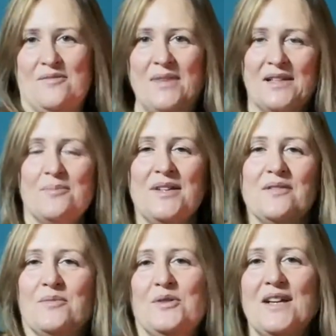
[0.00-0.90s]
back a
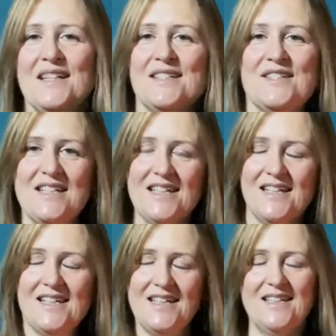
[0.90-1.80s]
bit more
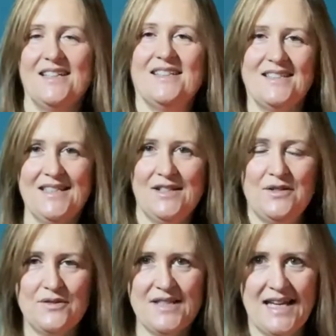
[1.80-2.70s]
energy into
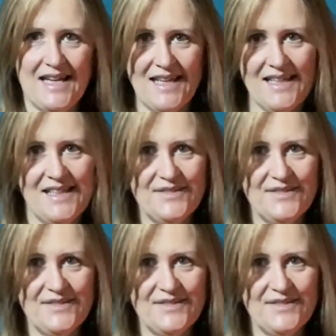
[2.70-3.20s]
your day.